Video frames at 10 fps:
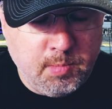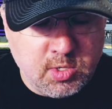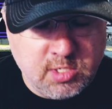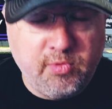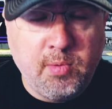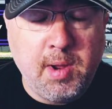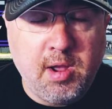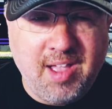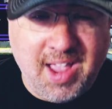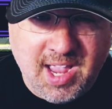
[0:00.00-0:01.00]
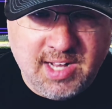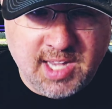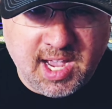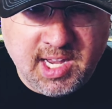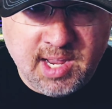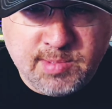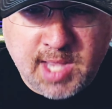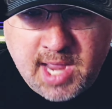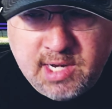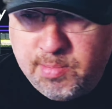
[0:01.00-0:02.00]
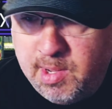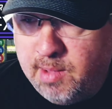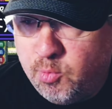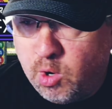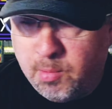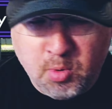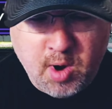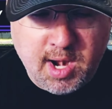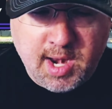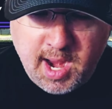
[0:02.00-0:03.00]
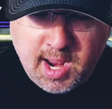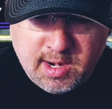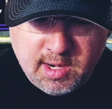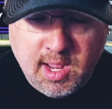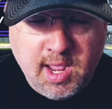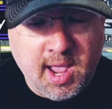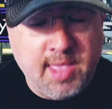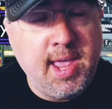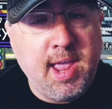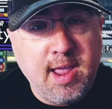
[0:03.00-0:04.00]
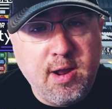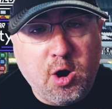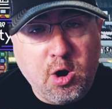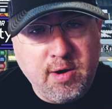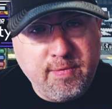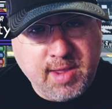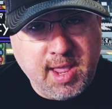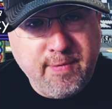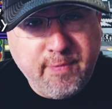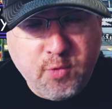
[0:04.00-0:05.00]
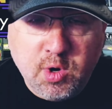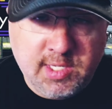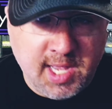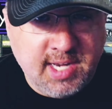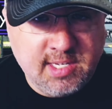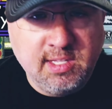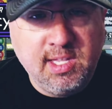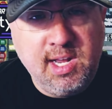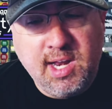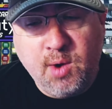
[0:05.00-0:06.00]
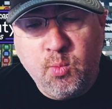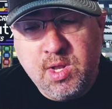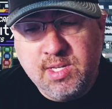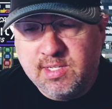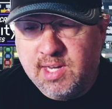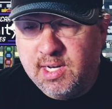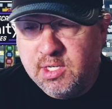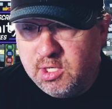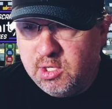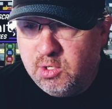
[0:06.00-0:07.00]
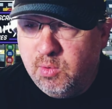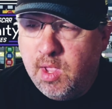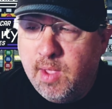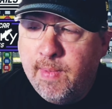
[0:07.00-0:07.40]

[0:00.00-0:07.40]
Christopher Bell and Ty Gibbs had to pit, where Brad Hand and the RFK Ford takes the lead and wins stage two.